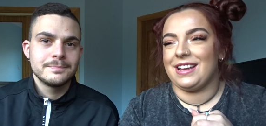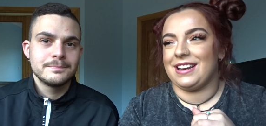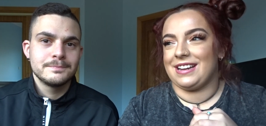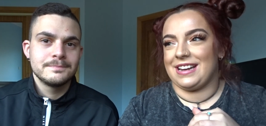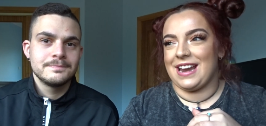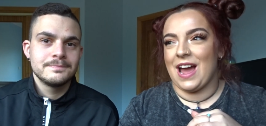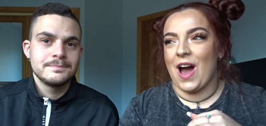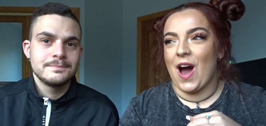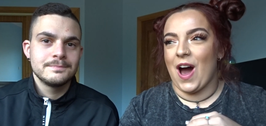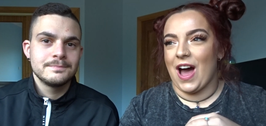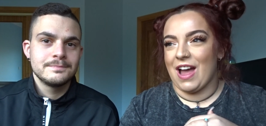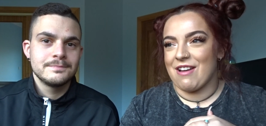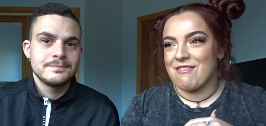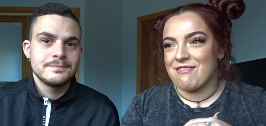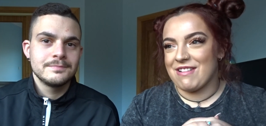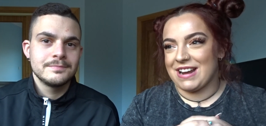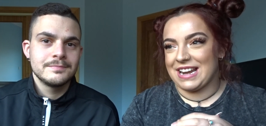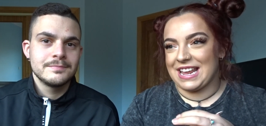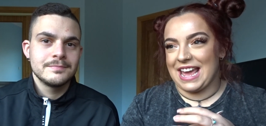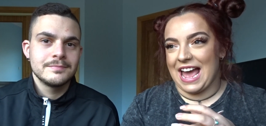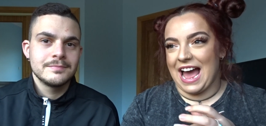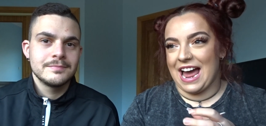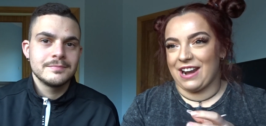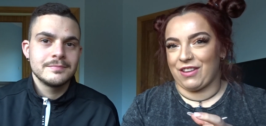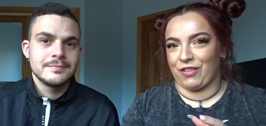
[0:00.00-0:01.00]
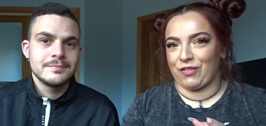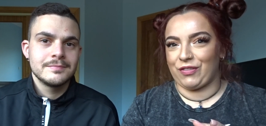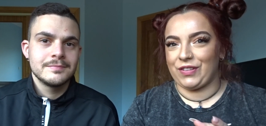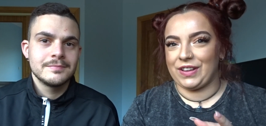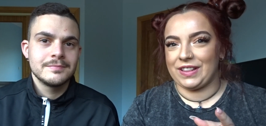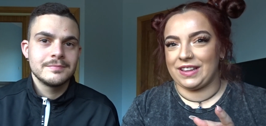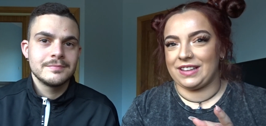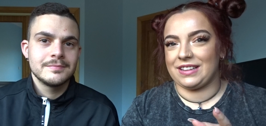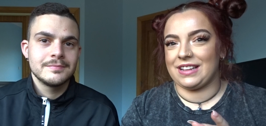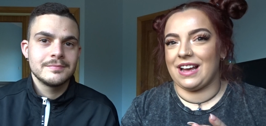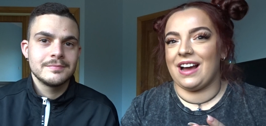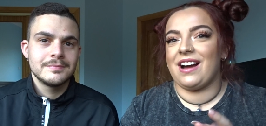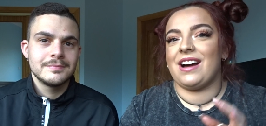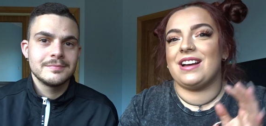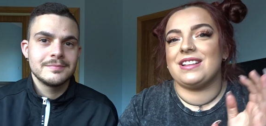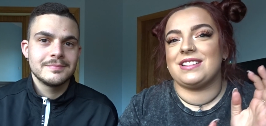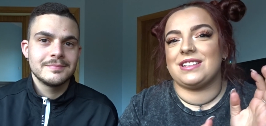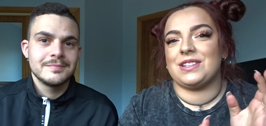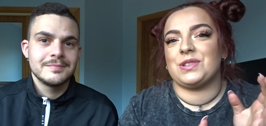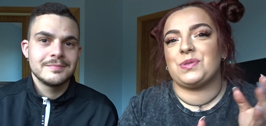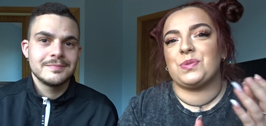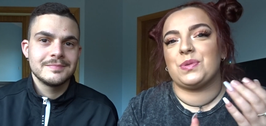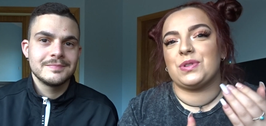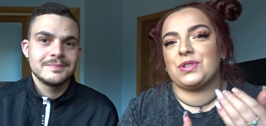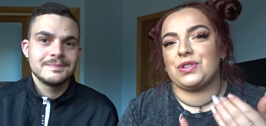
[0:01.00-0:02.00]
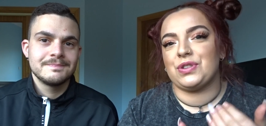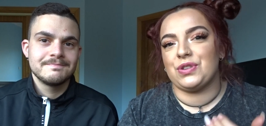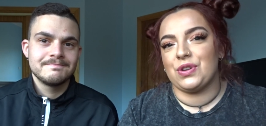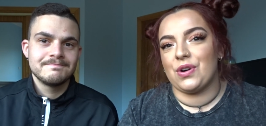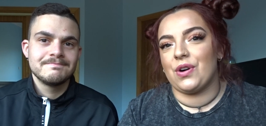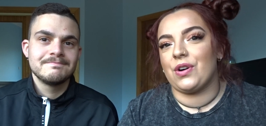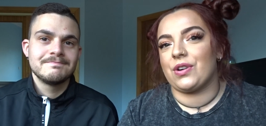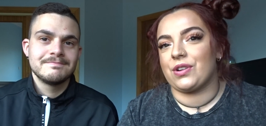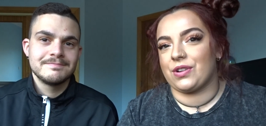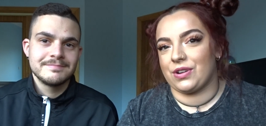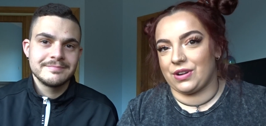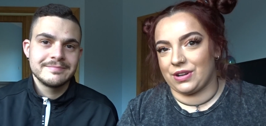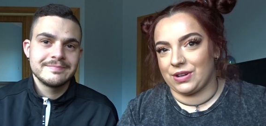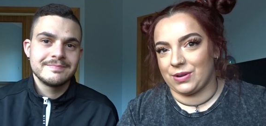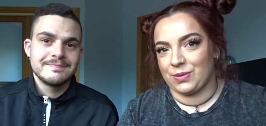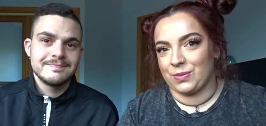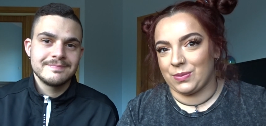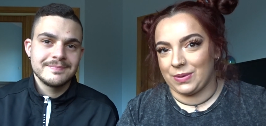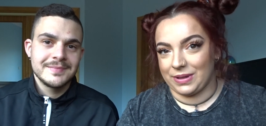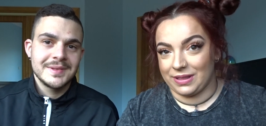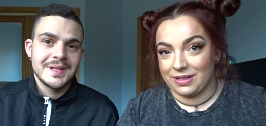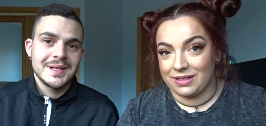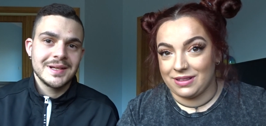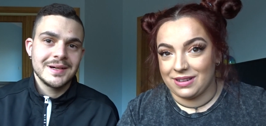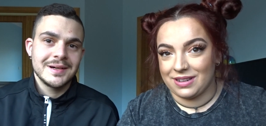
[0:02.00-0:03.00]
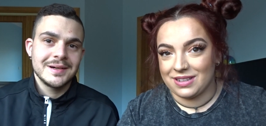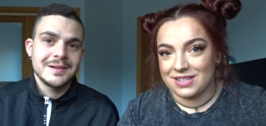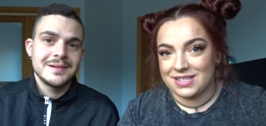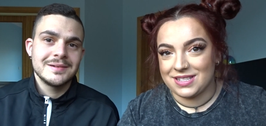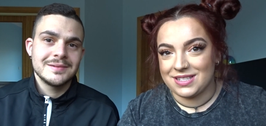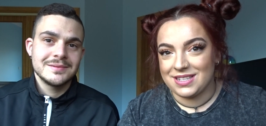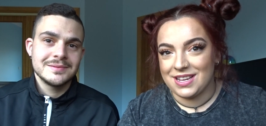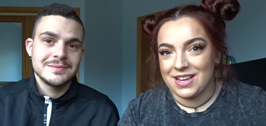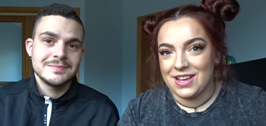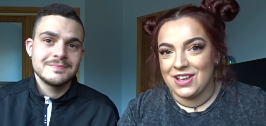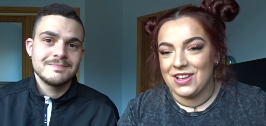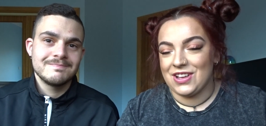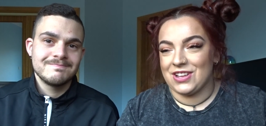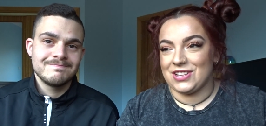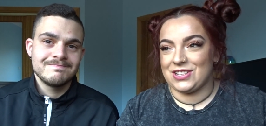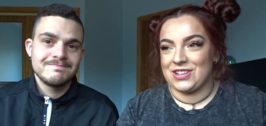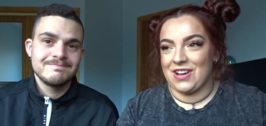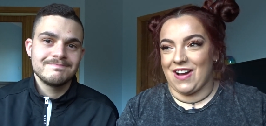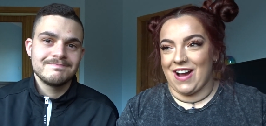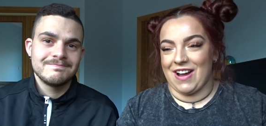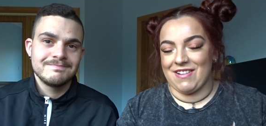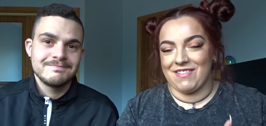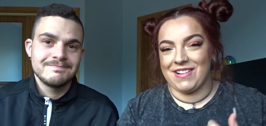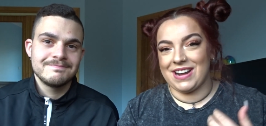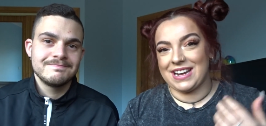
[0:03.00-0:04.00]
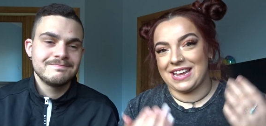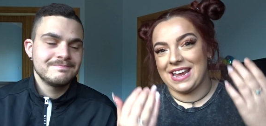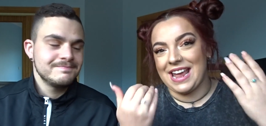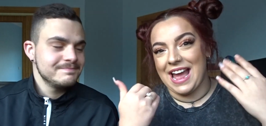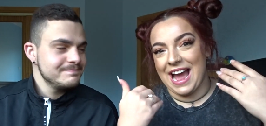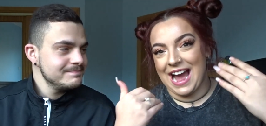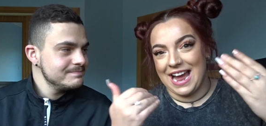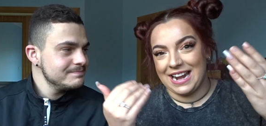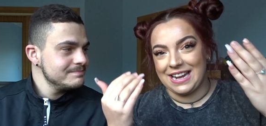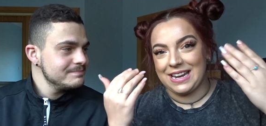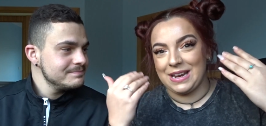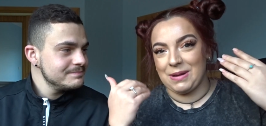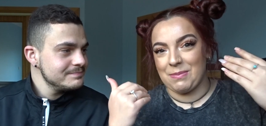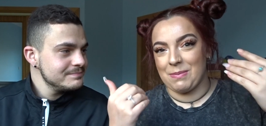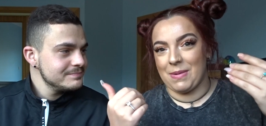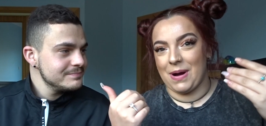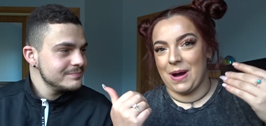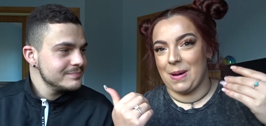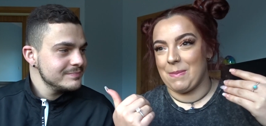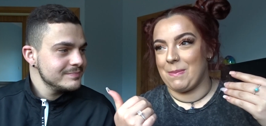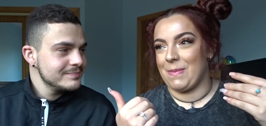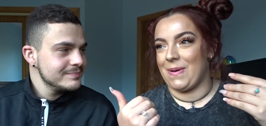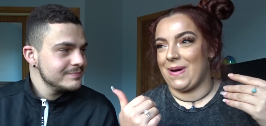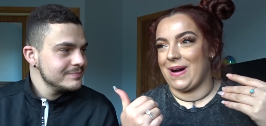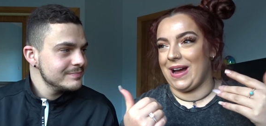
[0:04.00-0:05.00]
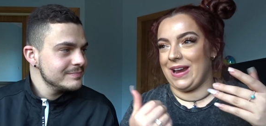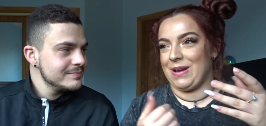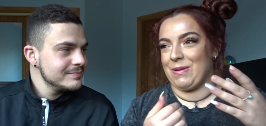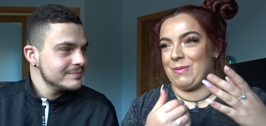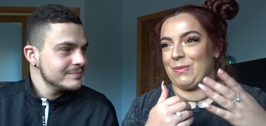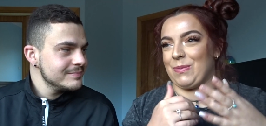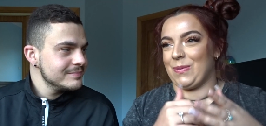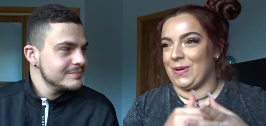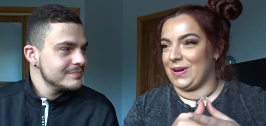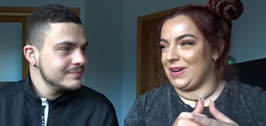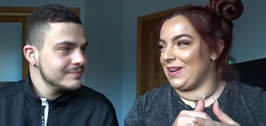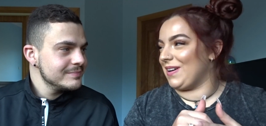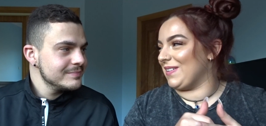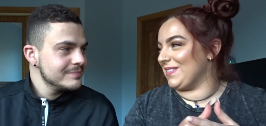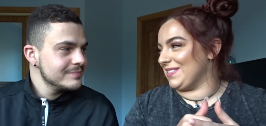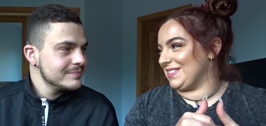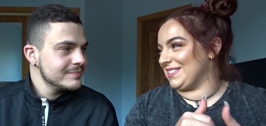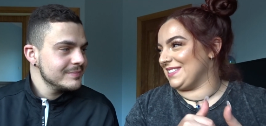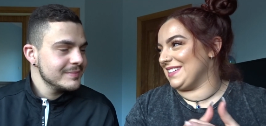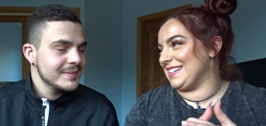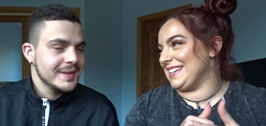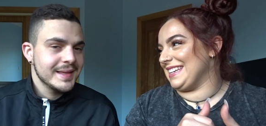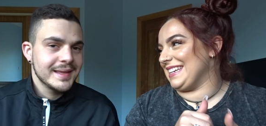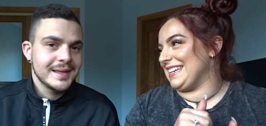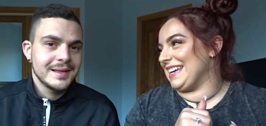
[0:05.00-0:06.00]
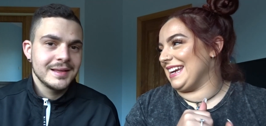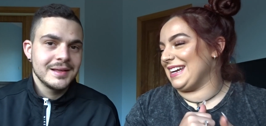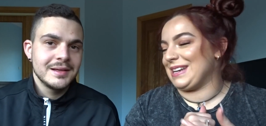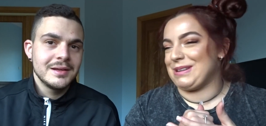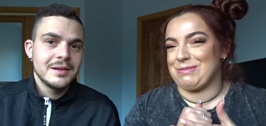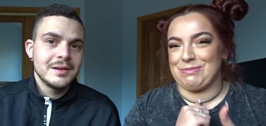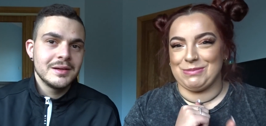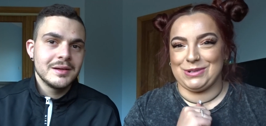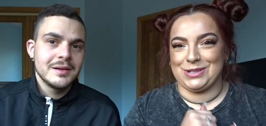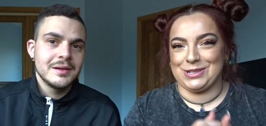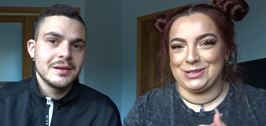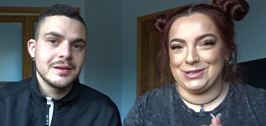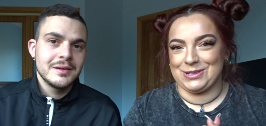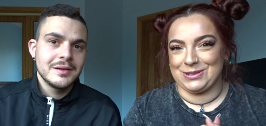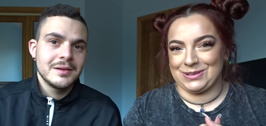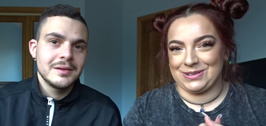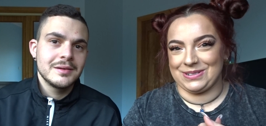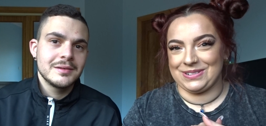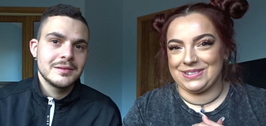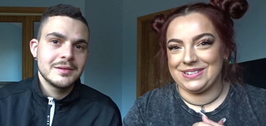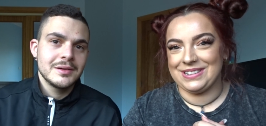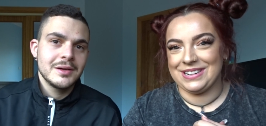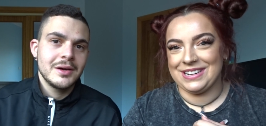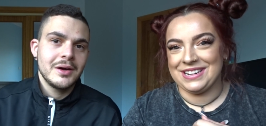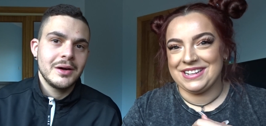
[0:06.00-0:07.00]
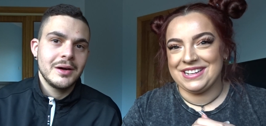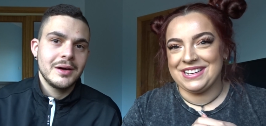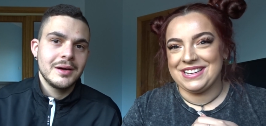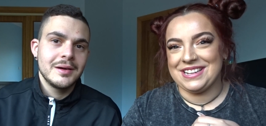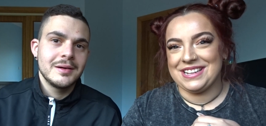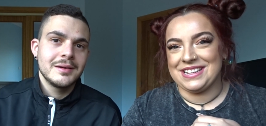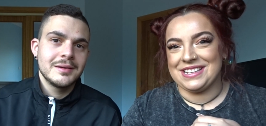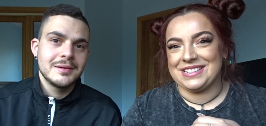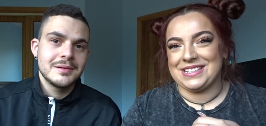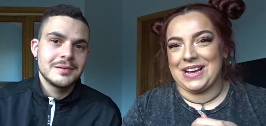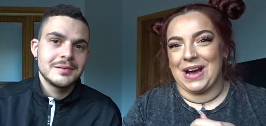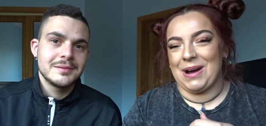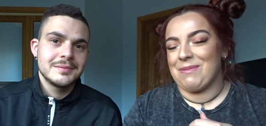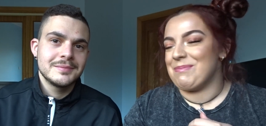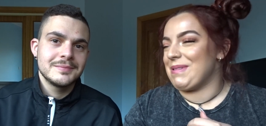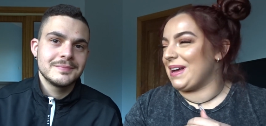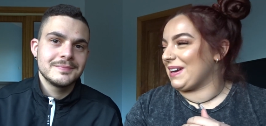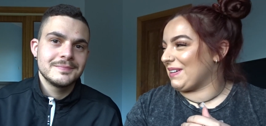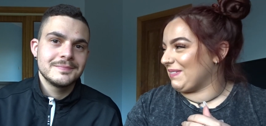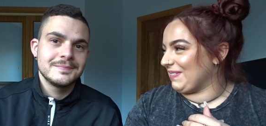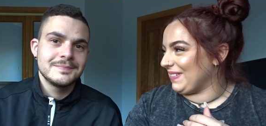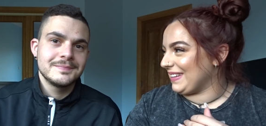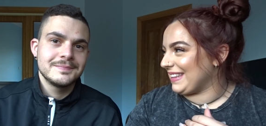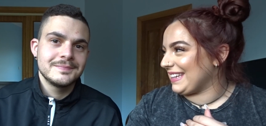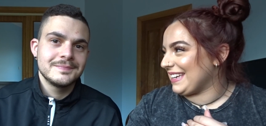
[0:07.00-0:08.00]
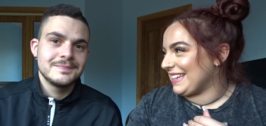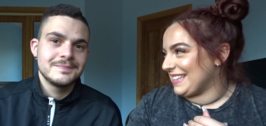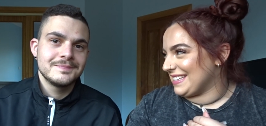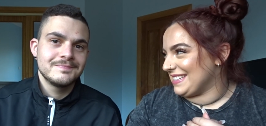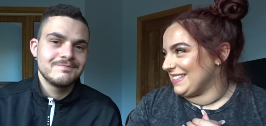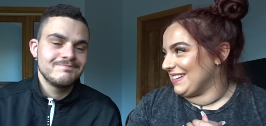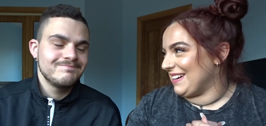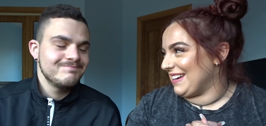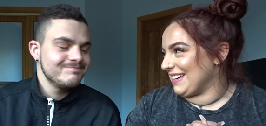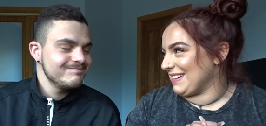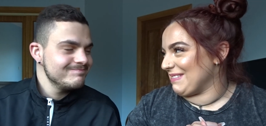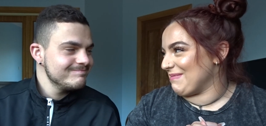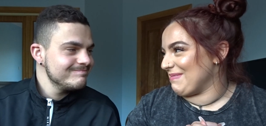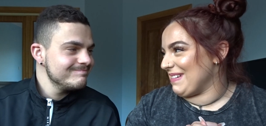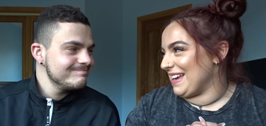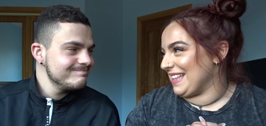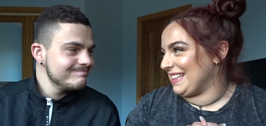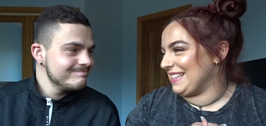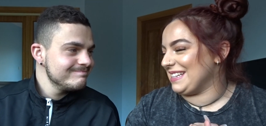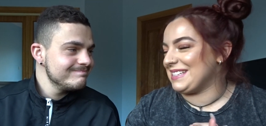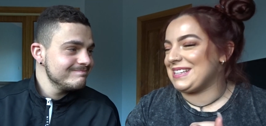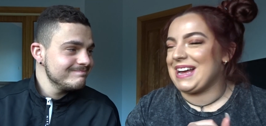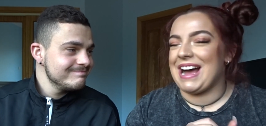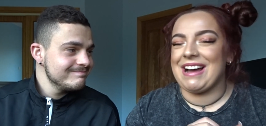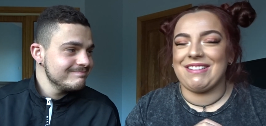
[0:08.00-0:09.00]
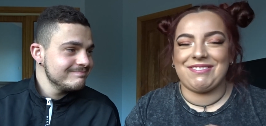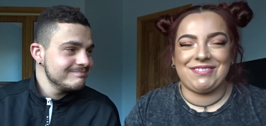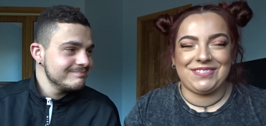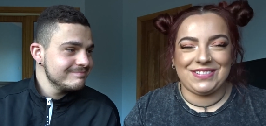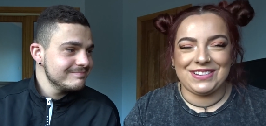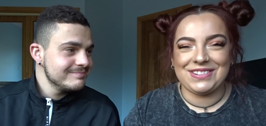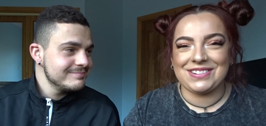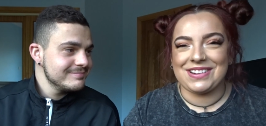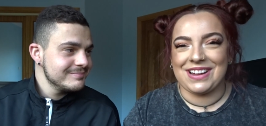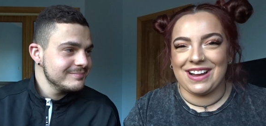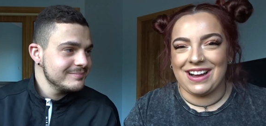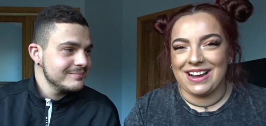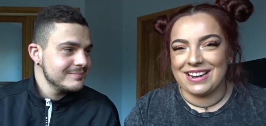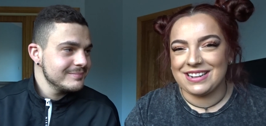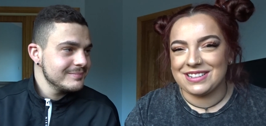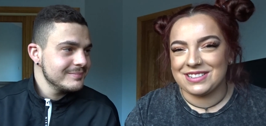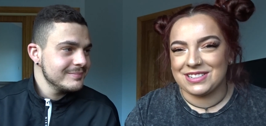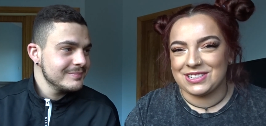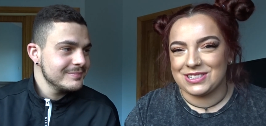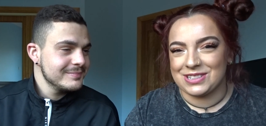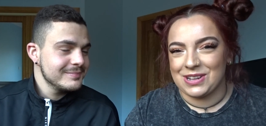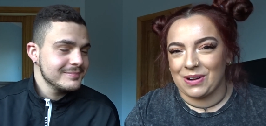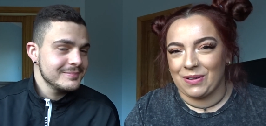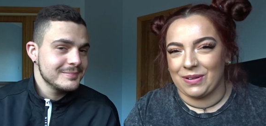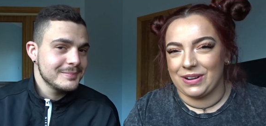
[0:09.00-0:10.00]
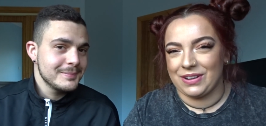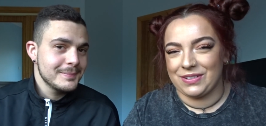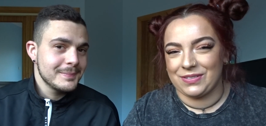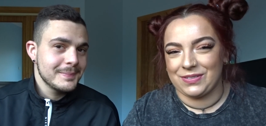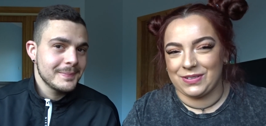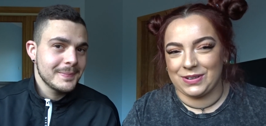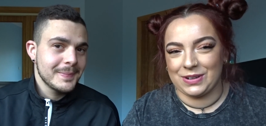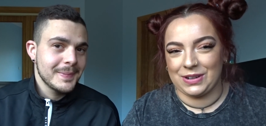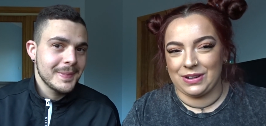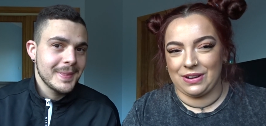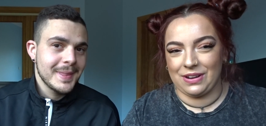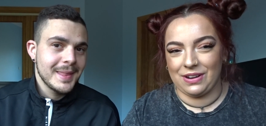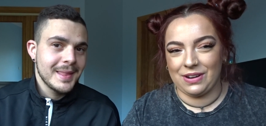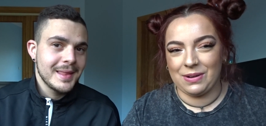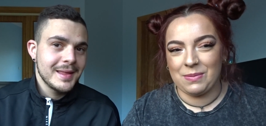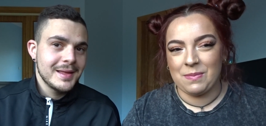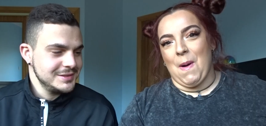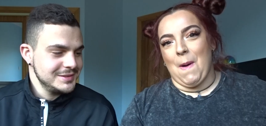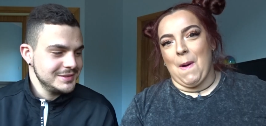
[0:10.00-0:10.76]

Speaker 1: Now, I already had a feeling that Aziz was not going to win this. So I already had in my mind of what I was going to get him to do. So I'm like really excited about this. I feel kind of sorry for you.